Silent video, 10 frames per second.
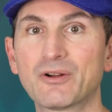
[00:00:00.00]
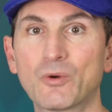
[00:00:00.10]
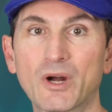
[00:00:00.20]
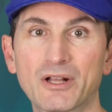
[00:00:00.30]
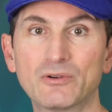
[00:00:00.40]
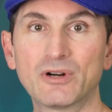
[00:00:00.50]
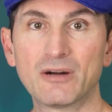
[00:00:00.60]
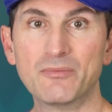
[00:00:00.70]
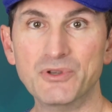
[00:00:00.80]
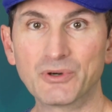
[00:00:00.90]
While
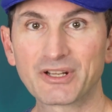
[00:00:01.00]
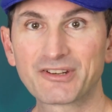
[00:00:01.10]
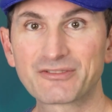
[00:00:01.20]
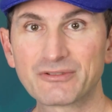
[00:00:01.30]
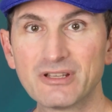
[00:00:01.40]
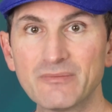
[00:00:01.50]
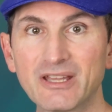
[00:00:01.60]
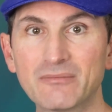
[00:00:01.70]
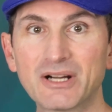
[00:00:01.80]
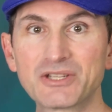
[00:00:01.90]
I'm not extreme
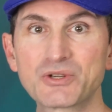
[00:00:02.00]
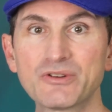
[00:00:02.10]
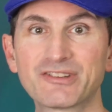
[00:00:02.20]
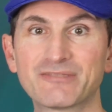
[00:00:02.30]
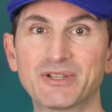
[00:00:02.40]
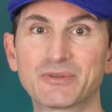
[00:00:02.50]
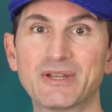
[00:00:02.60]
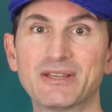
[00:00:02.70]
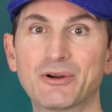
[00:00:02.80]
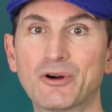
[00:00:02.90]
in my choices
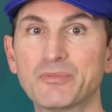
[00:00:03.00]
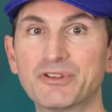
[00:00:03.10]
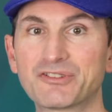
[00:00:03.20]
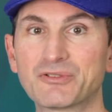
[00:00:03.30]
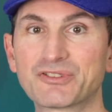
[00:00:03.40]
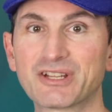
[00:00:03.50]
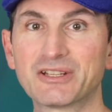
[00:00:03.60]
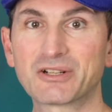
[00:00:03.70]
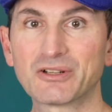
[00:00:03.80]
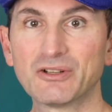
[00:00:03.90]
between open source
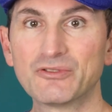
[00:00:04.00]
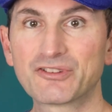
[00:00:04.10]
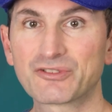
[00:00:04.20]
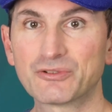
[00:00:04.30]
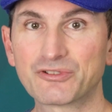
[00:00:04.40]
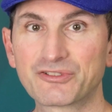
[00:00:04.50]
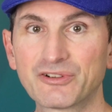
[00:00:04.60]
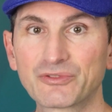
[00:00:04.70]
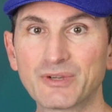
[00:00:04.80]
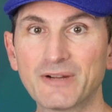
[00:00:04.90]
and closed source
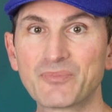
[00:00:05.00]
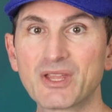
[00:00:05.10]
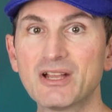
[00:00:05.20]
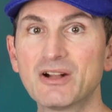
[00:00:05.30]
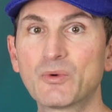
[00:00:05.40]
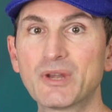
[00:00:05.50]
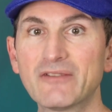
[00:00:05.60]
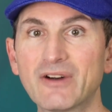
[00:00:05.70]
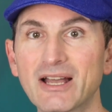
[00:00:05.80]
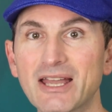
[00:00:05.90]
software,
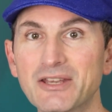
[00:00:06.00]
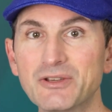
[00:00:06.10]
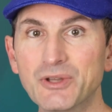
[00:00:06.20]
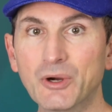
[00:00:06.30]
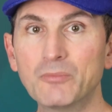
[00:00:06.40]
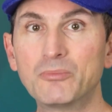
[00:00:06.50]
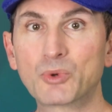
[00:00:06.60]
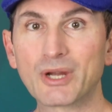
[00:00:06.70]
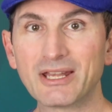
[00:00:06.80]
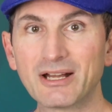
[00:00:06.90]
whenever a
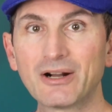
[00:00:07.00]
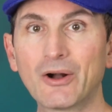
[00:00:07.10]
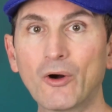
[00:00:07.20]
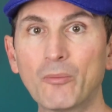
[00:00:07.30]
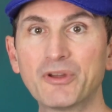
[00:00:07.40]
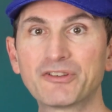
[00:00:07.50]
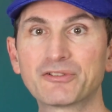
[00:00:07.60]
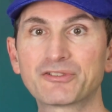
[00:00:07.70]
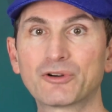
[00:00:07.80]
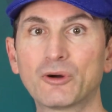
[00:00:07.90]
no-brainer open
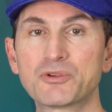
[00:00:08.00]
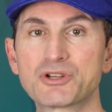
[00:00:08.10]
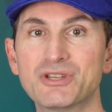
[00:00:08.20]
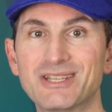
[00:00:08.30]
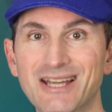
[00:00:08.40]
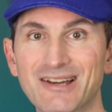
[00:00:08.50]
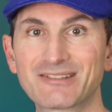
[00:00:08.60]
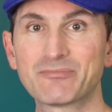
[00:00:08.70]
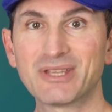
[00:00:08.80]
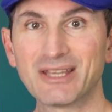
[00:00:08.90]
source option
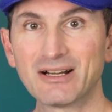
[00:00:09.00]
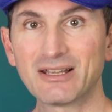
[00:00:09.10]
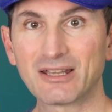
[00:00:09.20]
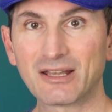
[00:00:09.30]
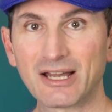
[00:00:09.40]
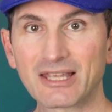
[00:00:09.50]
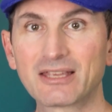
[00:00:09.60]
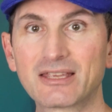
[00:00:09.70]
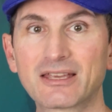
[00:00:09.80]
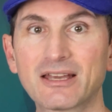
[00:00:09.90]
does appear,
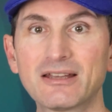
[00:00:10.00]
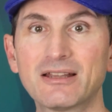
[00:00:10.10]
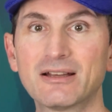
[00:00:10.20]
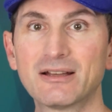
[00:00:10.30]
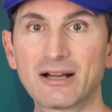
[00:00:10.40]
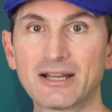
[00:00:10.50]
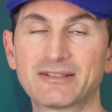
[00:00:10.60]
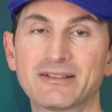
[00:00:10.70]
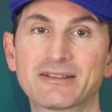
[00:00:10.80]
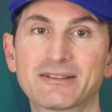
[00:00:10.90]
like KiCad, I
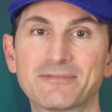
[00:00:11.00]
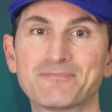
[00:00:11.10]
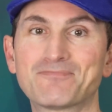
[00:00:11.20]
take it.